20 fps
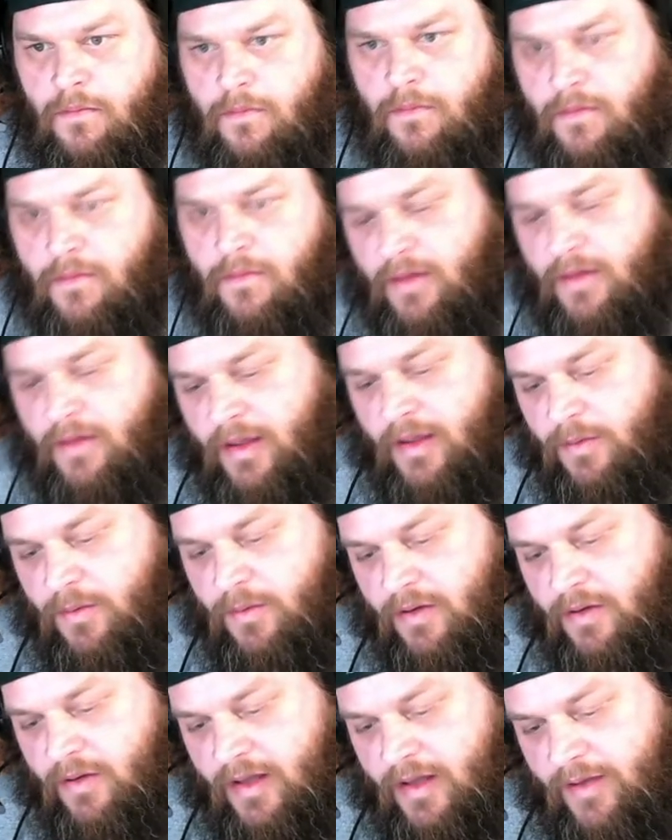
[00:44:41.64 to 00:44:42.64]
And we're going to
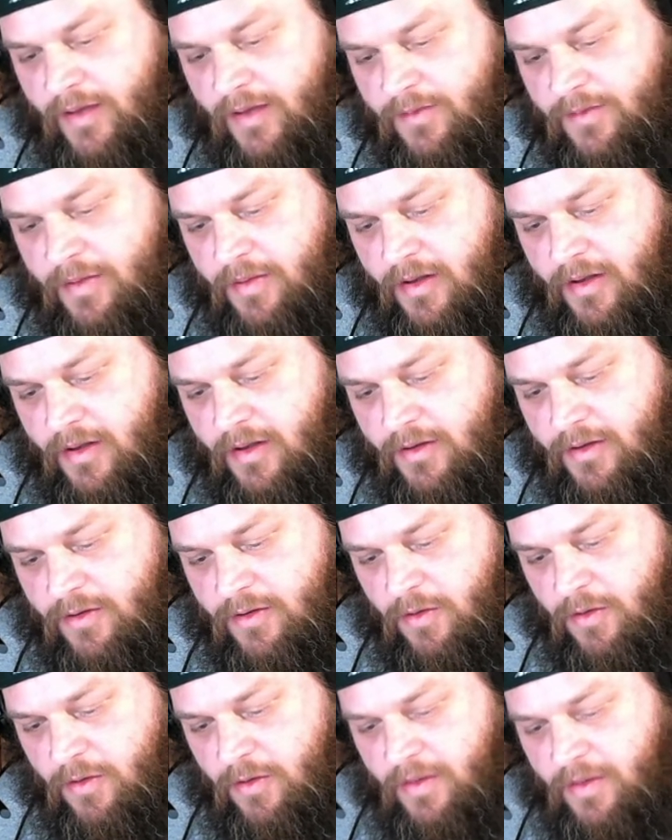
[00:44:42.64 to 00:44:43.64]
have to put a 2
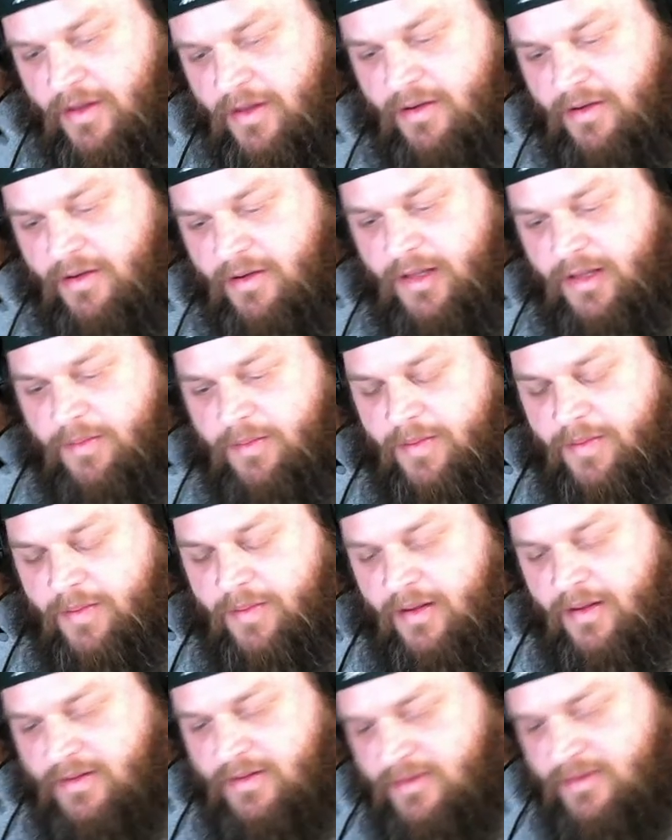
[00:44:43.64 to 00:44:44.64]
in there to keep it
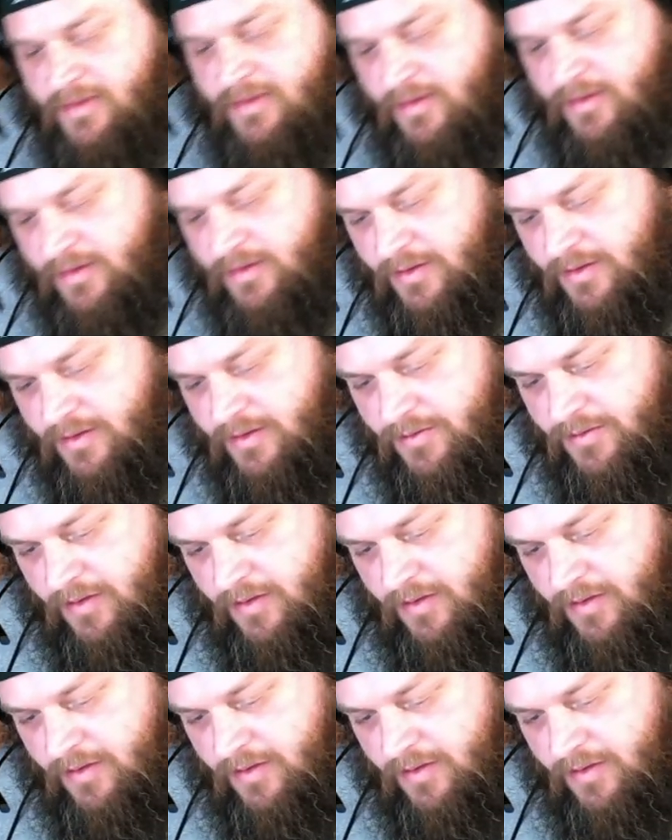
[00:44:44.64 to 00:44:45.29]
balanced, because this is really